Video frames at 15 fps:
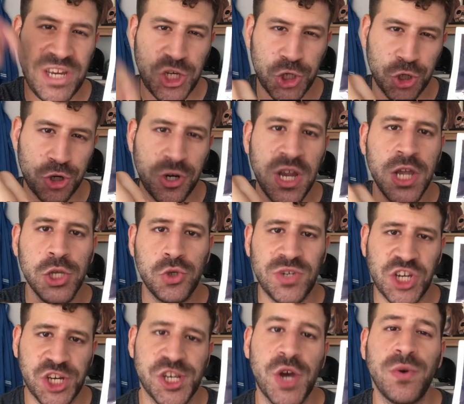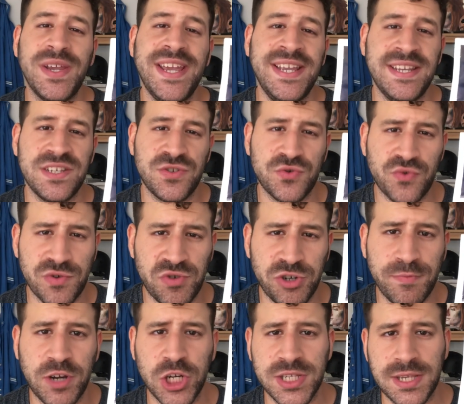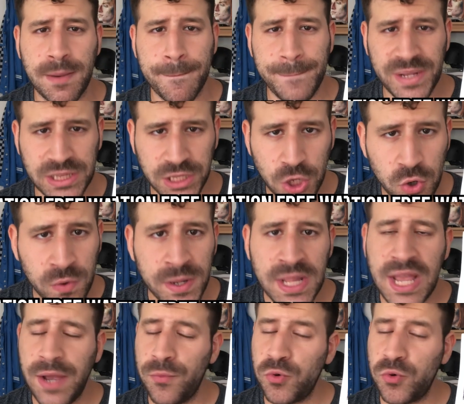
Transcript: Be sure to check it out in the description box below.